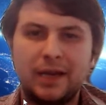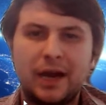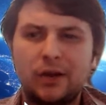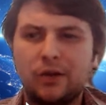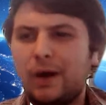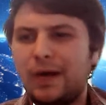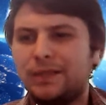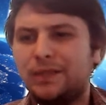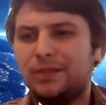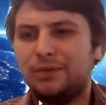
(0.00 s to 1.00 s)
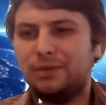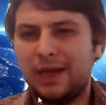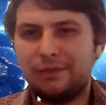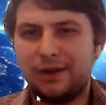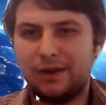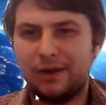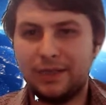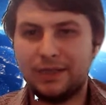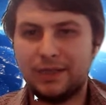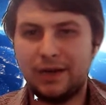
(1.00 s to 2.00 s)
Otherwise, you can run the
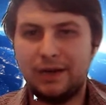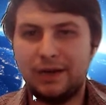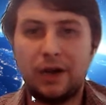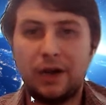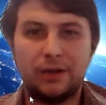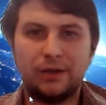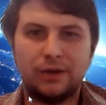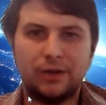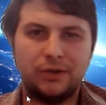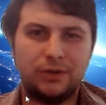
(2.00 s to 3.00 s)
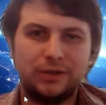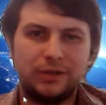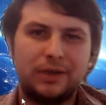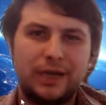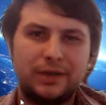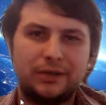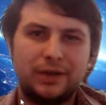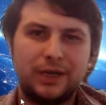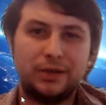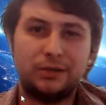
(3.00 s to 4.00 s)
risk of other adults
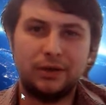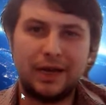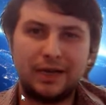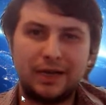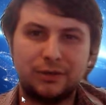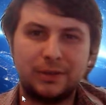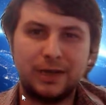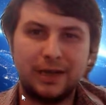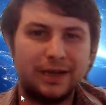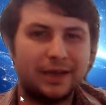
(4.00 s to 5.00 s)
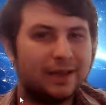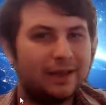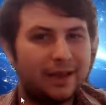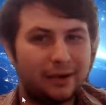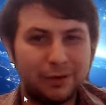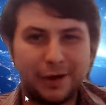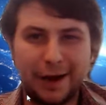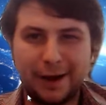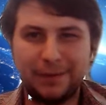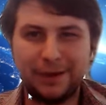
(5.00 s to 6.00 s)
entering into a classroom, and that would
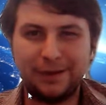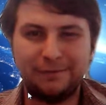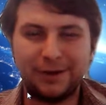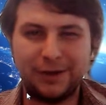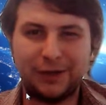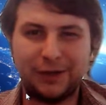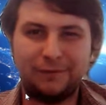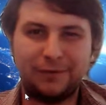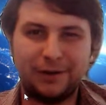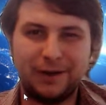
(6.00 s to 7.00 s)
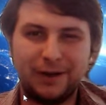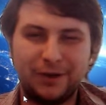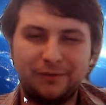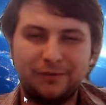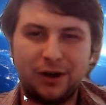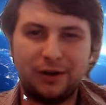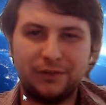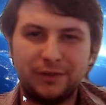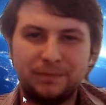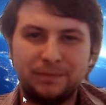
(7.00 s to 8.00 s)
not be very good for anyone involved.